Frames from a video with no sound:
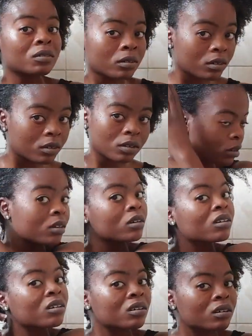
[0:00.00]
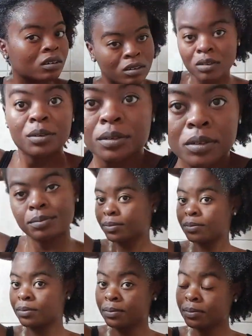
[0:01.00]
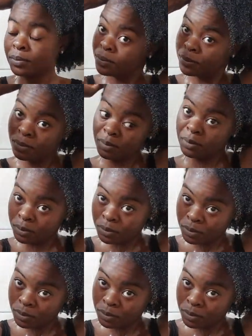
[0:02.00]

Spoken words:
It was just one of those things where I had